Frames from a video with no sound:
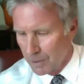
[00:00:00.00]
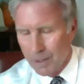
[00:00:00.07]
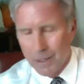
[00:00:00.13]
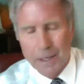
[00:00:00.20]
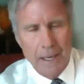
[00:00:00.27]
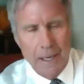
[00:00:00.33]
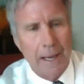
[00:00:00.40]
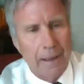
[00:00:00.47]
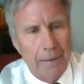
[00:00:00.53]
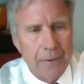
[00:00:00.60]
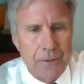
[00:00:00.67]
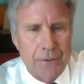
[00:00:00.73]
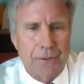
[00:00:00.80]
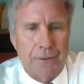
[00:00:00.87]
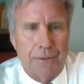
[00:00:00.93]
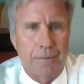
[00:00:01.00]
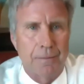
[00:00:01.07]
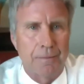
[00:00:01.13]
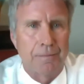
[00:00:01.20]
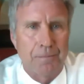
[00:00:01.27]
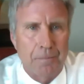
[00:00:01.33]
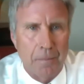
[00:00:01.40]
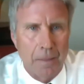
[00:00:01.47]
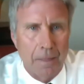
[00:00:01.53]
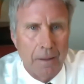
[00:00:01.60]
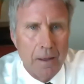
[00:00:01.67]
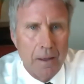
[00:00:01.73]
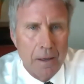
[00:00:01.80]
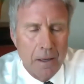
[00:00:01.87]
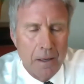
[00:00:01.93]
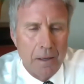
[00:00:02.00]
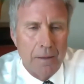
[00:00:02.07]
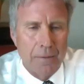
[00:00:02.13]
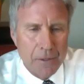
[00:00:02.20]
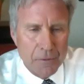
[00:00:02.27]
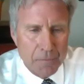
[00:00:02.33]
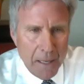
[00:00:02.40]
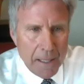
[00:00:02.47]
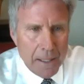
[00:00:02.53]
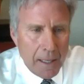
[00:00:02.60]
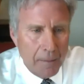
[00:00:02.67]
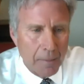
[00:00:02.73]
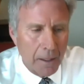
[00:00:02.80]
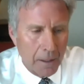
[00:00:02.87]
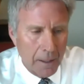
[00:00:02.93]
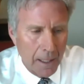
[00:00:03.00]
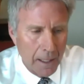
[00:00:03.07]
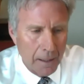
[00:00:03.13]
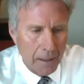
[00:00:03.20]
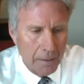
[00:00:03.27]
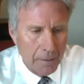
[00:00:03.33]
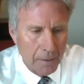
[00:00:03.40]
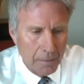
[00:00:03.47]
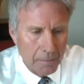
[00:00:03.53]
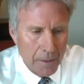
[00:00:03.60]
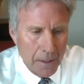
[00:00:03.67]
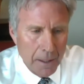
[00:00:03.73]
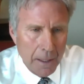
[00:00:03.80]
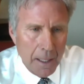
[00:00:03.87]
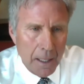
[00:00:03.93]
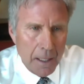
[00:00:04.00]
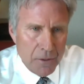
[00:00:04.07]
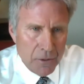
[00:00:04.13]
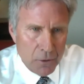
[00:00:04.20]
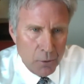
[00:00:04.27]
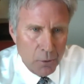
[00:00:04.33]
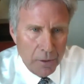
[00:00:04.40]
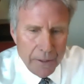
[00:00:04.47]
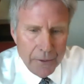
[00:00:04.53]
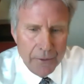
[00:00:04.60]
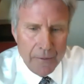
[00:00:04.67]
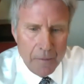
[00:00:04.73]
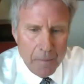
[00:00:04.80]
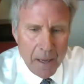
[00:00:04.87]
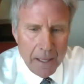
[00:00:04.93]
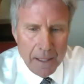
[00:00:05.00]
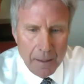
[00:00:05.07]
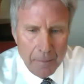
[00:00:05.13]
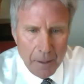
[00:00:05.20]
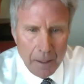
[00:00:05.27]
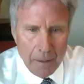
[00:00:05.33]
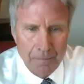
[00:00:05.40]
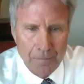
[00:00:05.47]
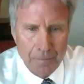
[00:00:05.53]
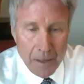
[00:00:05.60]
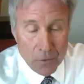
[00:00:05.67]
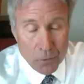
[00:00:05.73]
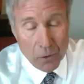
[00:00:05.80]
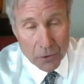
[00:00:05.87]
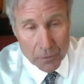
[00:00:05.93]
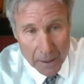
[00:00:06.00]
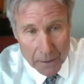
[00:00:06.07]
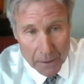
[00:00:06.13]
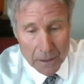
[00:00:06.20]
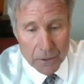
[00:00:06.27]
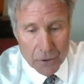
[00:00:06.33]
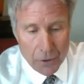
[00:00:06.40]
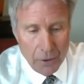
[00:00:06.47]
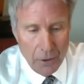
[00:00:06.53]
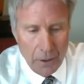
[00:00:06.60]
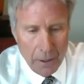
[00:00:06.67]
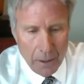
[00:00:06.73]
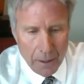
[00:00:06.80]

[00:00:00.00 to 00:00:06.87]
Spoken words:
Yeah, this pandemic and being a school leader in the pandemic, as well as being a teacher,